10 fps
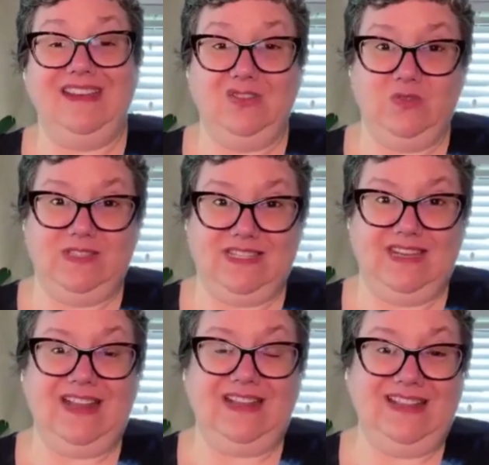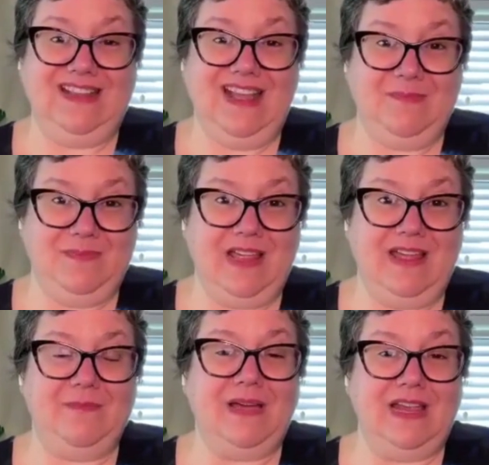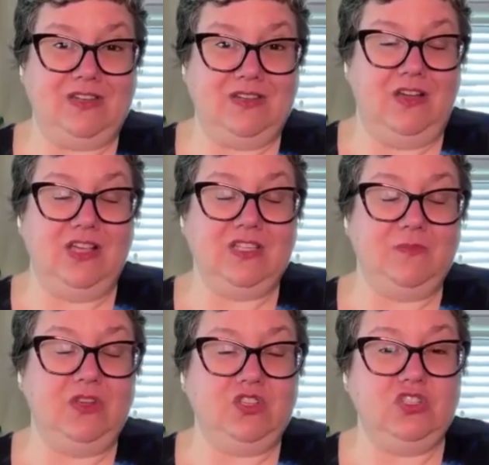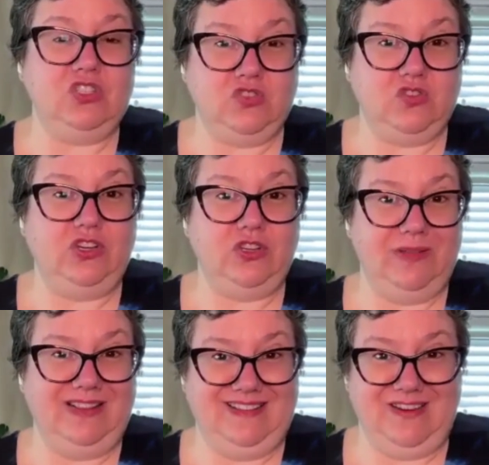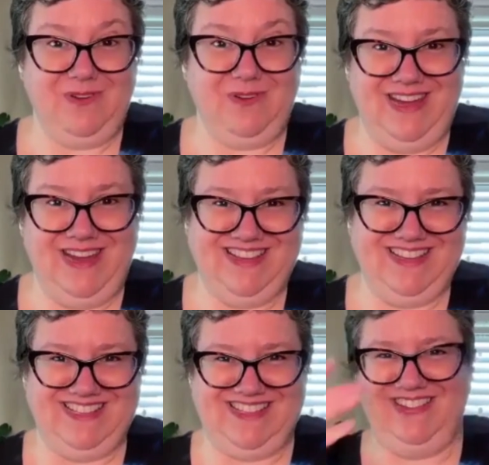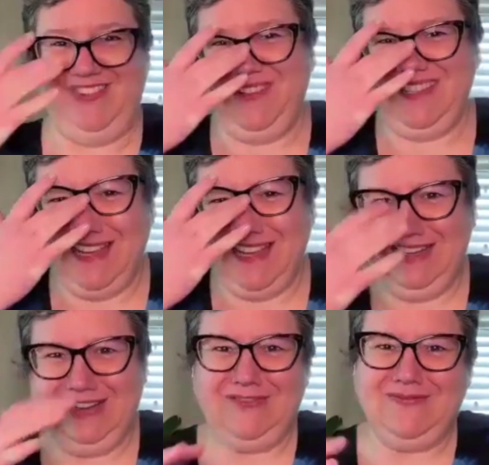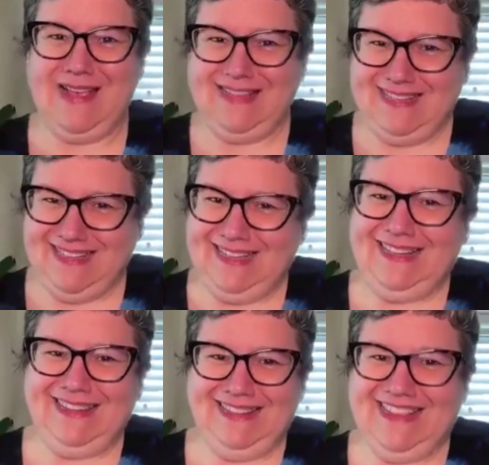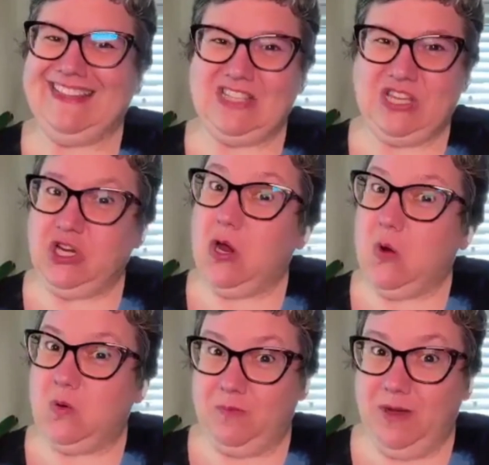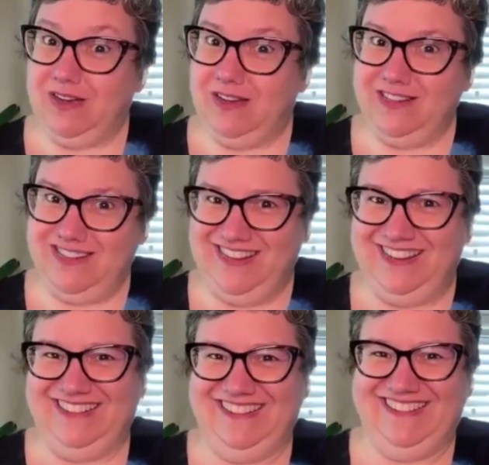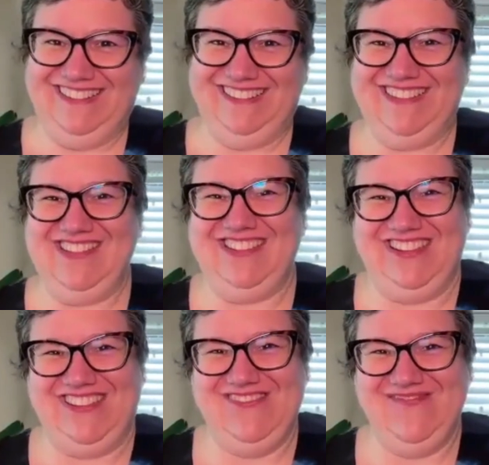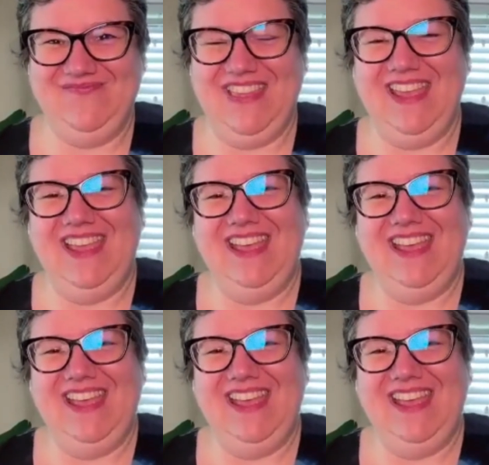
And I need to say that at that time, my husband just joined the military. So it was kind of, it's a joke, but, you know.